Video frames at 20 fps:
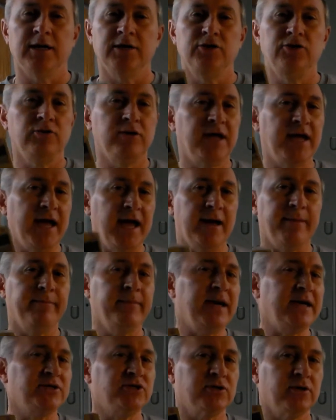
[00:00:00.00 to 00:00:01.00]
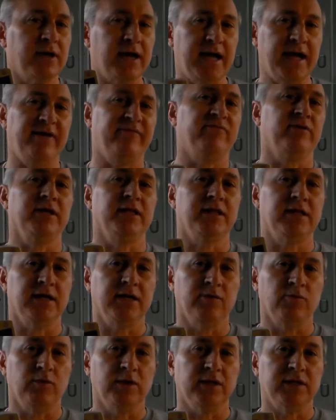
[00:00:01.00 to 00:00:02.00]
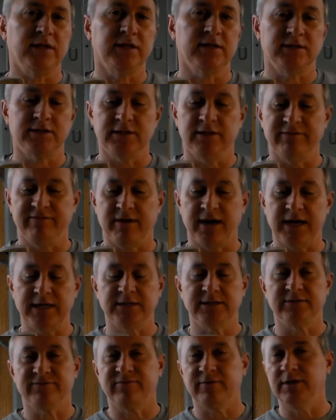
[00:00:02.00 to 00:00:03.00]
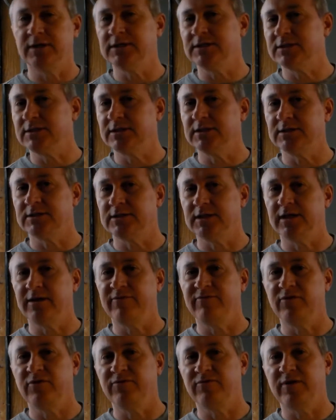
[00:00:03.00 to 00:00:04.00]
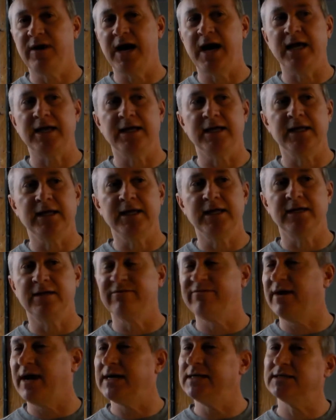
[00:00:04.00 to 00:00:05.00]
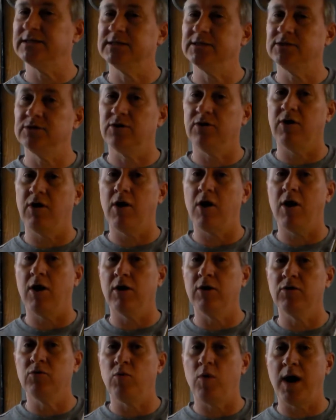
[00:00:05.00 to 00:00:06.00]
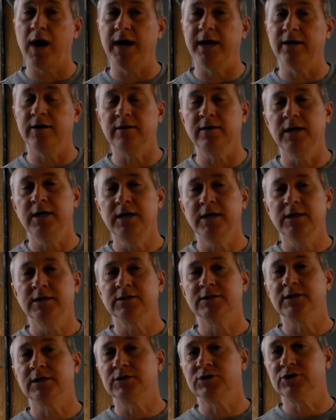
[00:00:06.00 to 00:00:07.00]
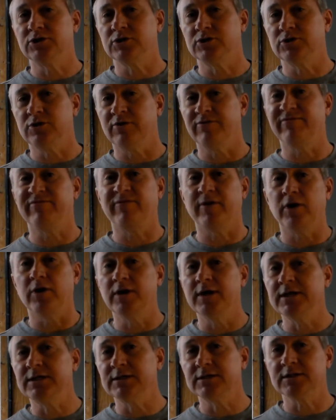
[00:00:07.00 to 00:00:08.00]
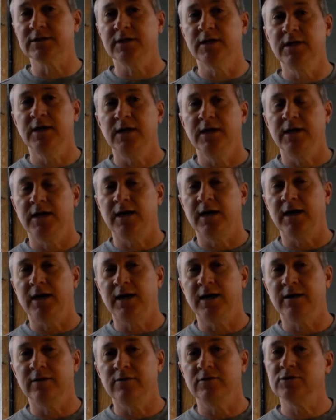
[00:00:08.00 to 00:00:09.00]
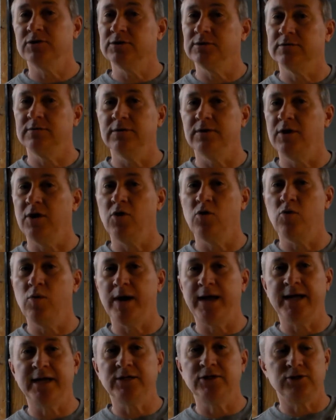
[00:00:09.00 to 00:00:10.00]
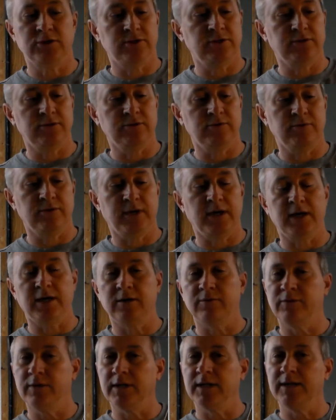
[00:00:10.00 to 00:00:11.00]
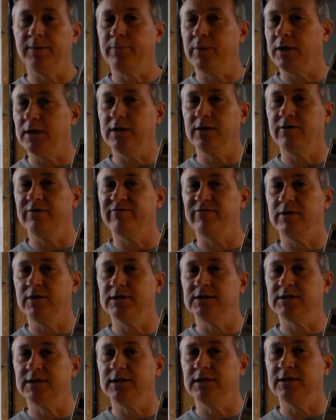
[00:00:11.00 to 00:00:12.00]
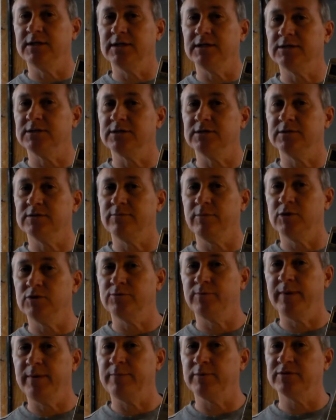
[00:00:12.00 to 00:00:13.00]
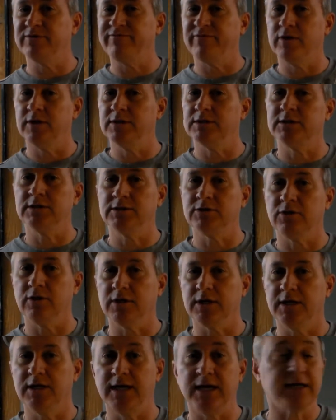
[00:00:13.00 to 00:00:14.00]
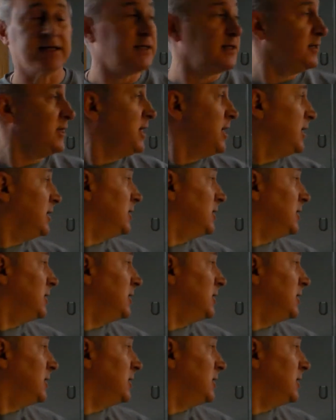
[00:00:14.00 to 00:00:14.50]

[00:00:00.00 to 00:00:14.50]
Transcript: you can't measure everything with this device. For instance, if you've got any devices that are hardwired, such as your furnace, there's no way to really plug your furnace into this because most people's furnaces are connected